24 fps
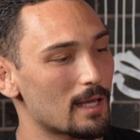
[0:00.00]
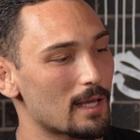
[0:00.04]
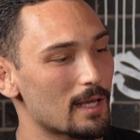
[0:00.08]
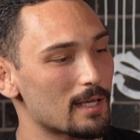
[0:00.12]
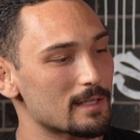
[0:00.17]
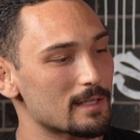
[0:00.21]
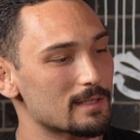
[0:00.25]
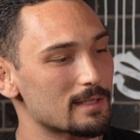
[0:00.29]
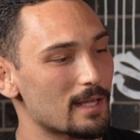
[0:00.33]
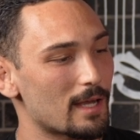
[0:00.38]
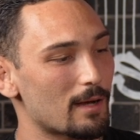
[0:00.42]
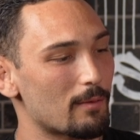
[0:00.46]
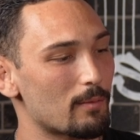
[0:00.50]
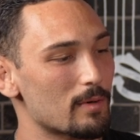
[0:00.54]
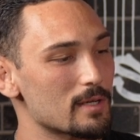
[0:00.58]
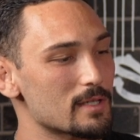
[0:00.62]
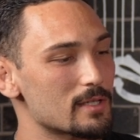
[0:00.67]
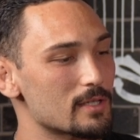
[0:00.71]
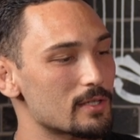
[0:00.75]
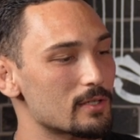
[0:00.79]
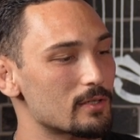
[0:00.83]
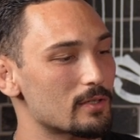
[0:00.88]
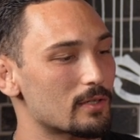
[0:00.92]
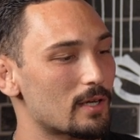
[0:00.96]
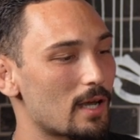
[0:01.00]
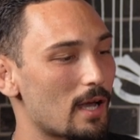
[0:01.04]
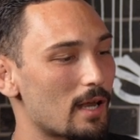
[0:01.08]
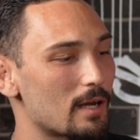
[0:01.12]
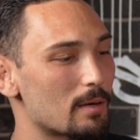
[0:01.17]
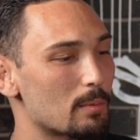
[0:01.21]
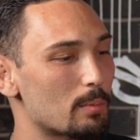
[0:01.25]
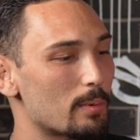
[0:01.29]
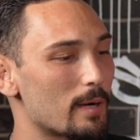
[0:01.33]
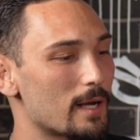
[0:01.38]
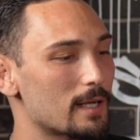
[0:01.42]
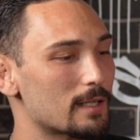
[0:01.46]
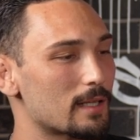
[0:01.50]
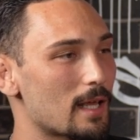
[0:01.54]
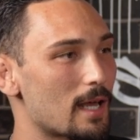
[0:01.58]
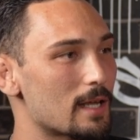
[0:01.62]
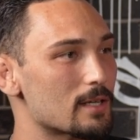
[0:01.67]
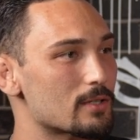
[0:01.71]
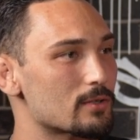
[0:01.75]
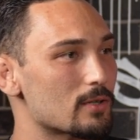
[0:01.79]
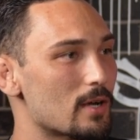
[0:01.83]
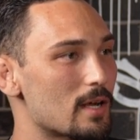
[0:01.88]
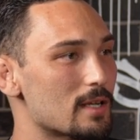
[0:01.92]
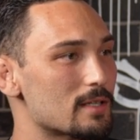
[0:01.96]
it's like once you kind of break that
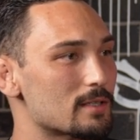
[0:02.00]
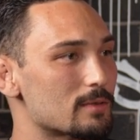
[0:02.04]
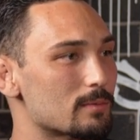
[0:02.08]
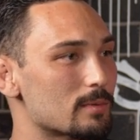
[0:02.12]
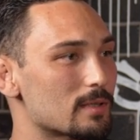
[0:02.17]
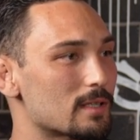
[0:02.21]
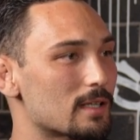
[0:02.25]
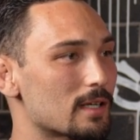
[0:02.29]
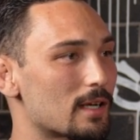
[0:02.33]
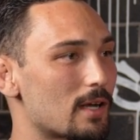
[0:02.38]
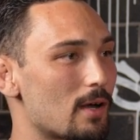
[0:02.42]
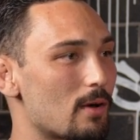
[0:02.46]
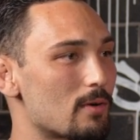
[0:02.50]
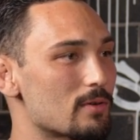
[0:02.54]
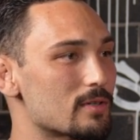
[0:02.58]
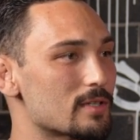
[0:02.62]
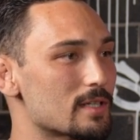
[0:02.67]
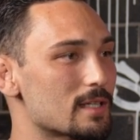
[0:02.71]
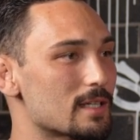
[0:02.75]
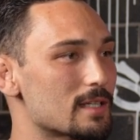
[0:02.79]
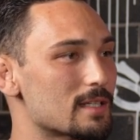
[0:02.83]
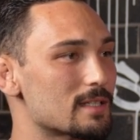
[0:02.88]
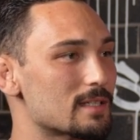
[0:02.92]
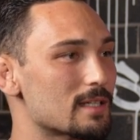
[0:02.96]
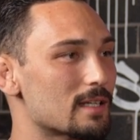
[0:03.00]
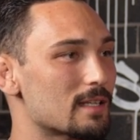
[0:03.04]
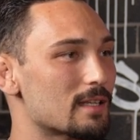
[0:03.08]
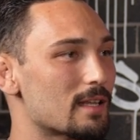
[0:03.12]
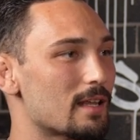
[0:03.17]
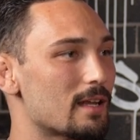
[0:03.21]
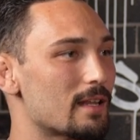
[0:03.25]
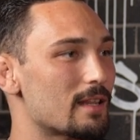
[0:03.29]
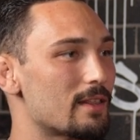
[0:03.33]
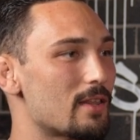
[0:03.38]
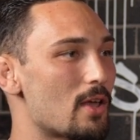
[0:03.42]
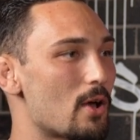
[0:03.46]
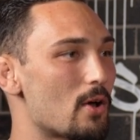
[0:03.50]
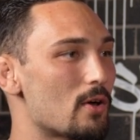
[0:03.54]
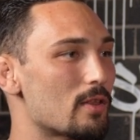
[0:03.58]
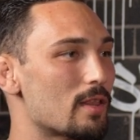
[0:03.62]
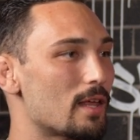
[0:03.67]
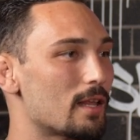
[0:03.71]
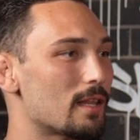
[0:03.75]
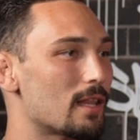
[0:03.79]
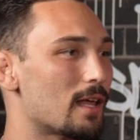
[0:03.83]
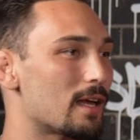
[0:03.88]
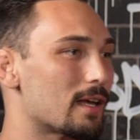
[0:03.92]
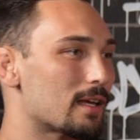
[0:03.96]
trust with the coaches and they know
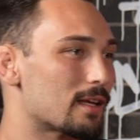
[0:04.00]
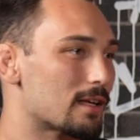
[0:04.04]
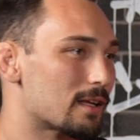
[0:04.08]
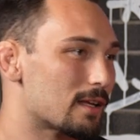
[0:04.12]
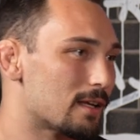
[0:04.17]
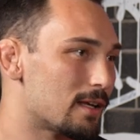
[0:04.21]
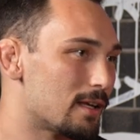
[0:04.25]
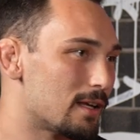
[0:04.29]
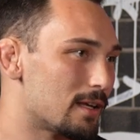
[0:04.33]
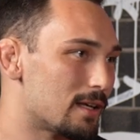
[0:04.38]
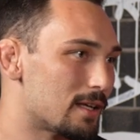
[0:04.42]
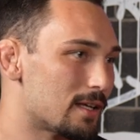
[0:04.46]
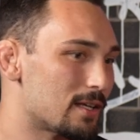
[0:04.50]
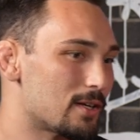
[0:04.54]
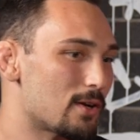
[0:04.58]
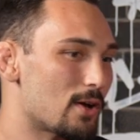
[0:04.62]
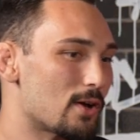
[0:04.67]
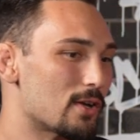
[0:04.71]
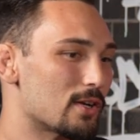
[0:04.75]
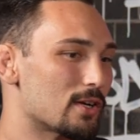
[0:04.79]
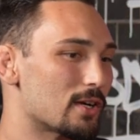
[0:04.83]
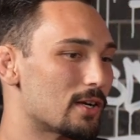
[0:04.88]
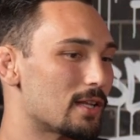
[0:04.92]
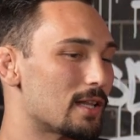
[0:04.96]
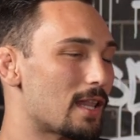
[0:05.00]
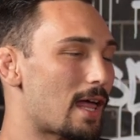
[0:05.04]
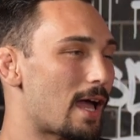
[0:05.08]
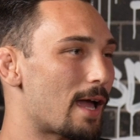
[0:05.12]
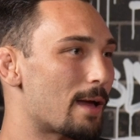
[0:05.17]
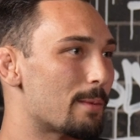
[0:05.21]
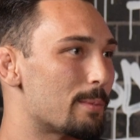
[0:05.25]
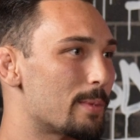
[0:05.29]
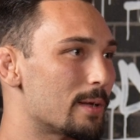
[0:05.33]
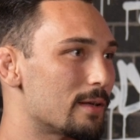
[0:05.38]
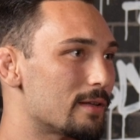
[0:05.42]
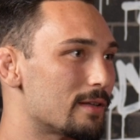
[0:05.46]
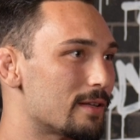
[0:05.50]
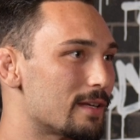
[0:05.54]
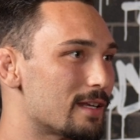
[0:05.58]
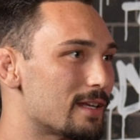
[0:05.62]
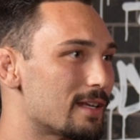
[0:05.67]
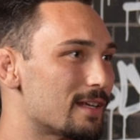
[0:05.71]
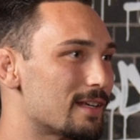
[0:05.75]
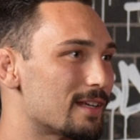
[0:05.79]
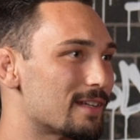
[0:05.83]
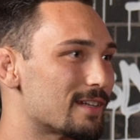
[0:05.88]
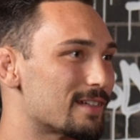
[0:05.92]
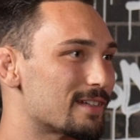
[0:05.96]
that like, you know, you're a
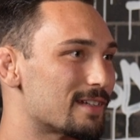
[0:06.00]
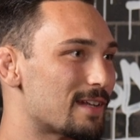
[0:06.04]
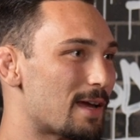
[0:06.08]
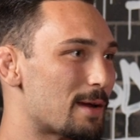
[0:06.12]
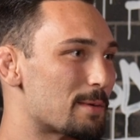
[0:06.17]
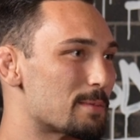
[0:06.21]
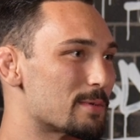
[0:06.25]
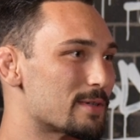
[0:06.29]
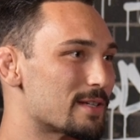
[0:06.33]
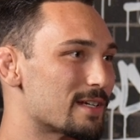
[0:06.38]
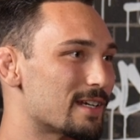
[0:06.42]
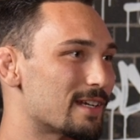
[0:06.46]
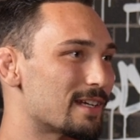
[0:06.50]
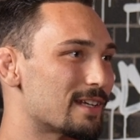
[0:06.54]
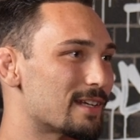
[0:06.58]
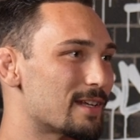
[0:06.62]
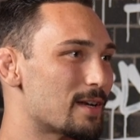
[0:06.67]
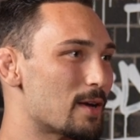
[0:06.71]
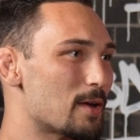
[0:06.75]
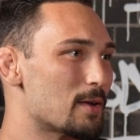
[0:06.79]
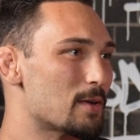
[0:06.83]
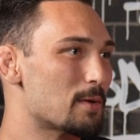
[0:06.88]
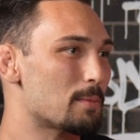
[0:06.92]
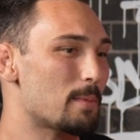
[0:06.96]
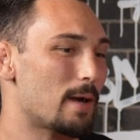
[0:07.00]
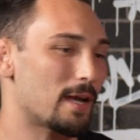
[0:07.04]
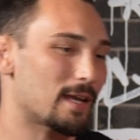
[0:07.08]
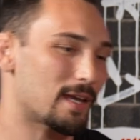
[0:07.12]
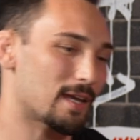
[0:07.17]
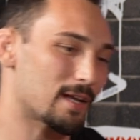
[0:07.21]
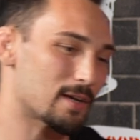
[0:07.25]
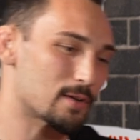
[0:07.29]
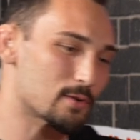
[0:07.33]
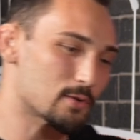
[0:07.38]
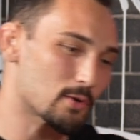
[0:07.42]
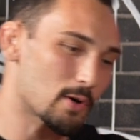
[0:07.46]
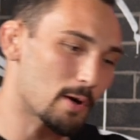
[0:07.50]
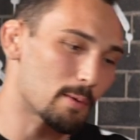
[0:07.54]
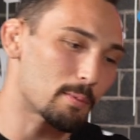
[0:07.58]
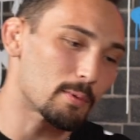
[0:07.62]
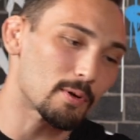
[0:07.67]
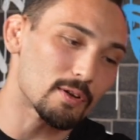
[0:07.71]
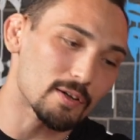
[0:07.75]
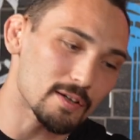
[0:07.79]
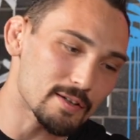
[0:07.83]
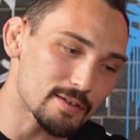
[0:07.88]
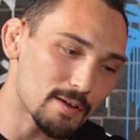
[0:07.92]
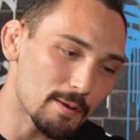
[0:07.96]
liability type shit, you know, you might get in trouble
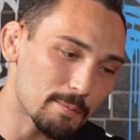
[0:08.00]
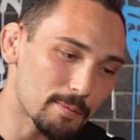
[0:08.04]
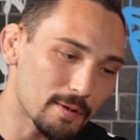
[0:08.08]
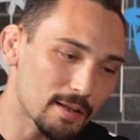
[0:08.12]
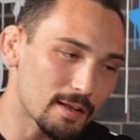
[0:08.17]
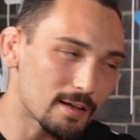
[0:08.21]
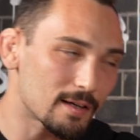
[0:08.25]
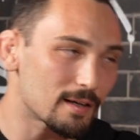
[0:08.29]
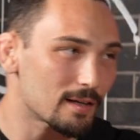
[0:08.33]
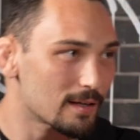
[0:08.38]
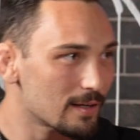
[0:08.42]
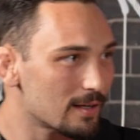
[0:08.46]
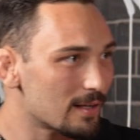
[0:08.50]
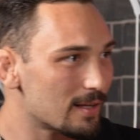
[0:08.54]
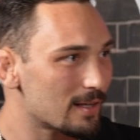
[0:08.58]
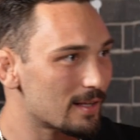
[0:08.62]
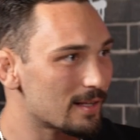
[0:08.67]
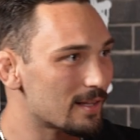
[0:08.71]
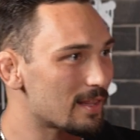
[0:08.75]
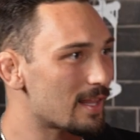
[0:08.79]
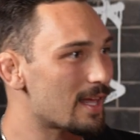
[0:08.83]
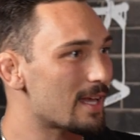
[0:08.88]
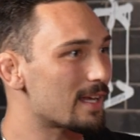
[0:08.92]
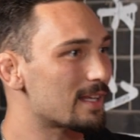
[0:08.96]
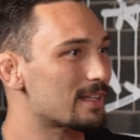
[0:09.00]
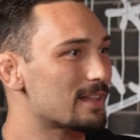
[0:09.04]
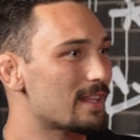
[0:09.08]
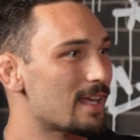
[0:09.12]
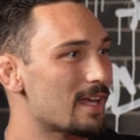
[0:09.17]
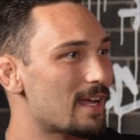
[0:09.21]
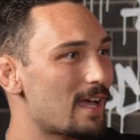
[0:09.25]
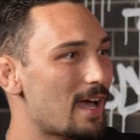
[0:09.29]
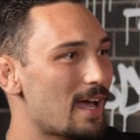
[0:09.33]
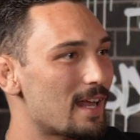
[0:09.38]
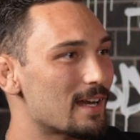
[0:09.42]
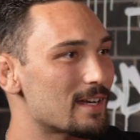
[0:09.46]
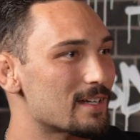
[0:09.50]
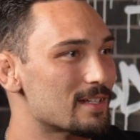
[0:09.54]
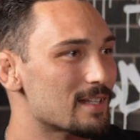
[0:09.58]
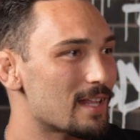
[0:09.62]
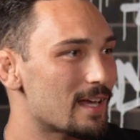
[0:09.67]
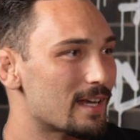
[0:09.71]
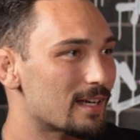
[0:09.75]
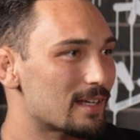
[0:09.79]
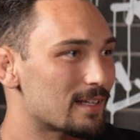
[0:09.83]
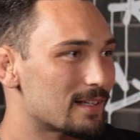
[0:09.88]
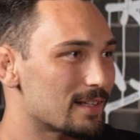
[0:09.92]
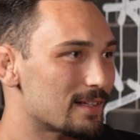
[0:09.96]
or something. Yeah. Like they kind of
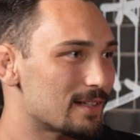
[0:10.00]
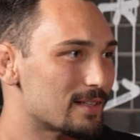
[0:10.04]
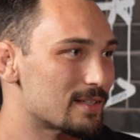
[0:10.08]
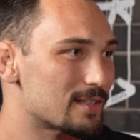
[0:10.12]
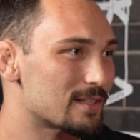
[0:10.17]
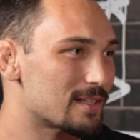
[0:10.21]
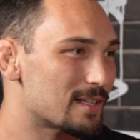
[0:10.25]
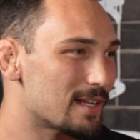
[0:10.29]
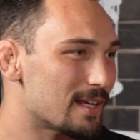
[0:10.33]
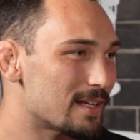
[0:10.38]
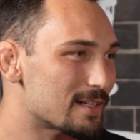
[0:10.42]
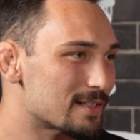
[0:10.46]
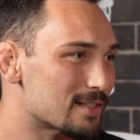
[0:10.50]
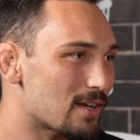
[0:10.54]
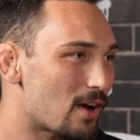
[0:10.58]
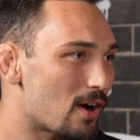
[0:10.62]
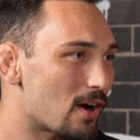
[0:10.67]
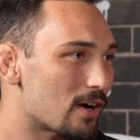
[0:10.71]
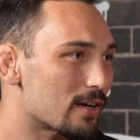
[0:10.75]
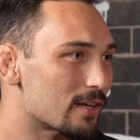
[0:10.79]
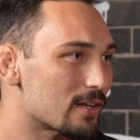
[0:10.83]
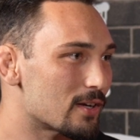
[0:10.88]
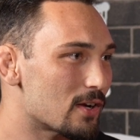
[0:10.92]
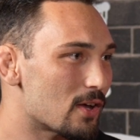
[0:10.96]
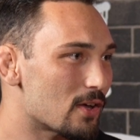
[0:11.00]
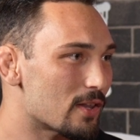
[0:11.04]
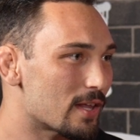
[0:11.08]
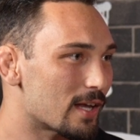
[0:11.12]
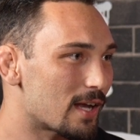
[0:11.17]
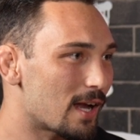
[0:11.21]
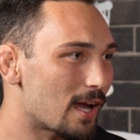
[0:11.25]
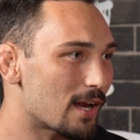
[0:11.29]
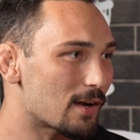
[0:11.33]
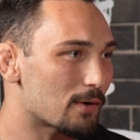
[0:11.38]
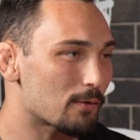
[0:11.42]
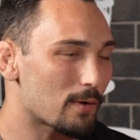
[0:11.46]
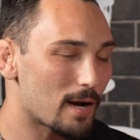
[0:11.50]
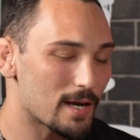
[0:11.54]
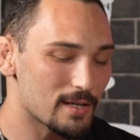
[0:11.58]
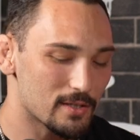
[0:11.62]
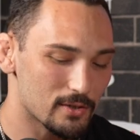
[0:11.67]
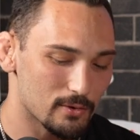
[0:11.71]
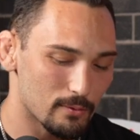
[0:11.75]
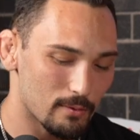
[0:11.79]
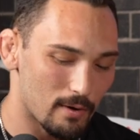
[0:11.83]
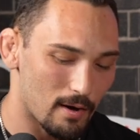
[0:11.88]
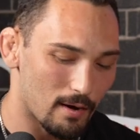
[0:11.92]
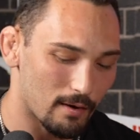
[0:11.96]
like, it's hard, you know, they kind of write
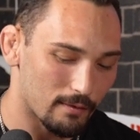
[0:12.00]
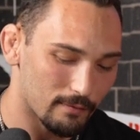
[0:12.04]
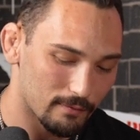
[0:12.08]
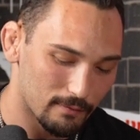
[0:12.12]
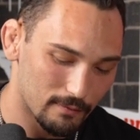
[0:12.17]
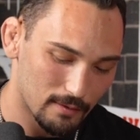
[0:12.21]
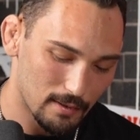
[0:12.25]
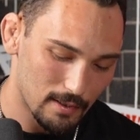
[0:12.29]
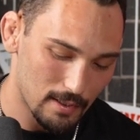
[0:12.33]
you off.